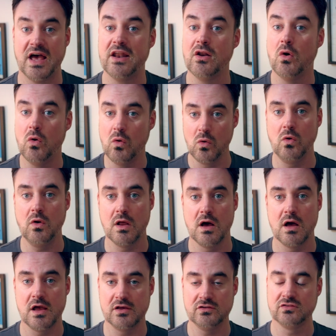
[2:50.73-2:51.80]
and all
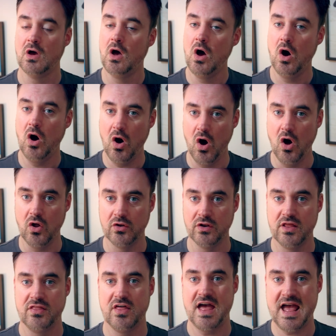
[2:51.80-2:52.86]
eyes
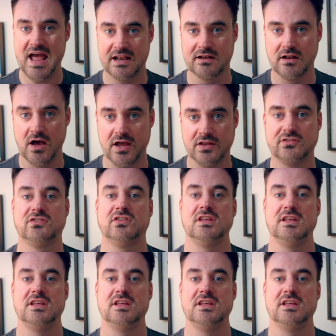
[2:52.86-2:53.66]
on the headlights.